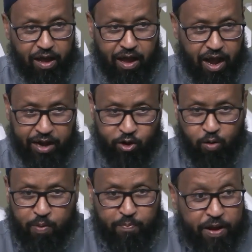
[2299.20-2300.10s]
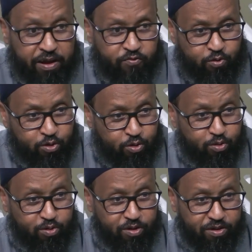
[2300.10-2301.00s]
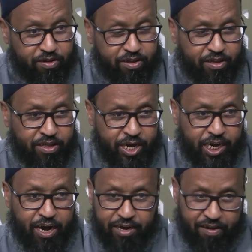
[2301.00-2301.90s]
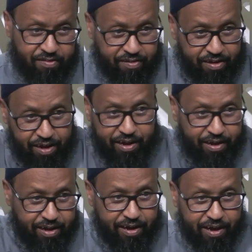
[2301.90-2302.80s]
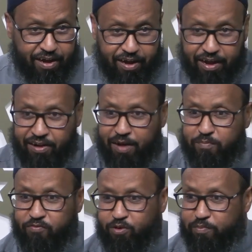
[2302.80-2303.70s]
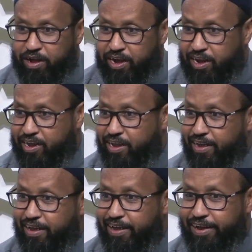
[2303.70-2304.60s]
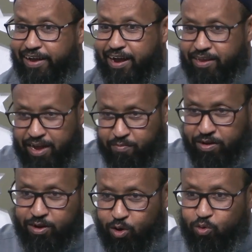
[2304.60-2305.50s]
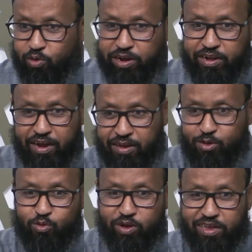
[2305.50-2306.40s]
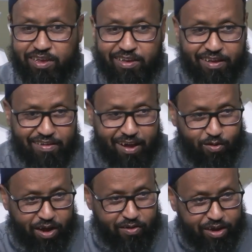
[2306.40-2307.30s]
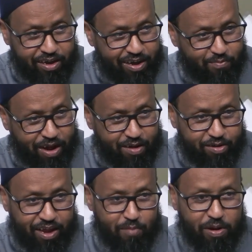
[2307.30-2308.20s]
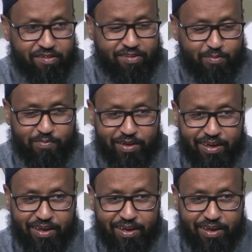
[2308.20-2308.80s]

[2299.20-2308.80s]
I did not prepare it for you. The Sheikh just grabbed me from my neck and let me go and do it. Jazakumullahu khairan. May Allah bless him.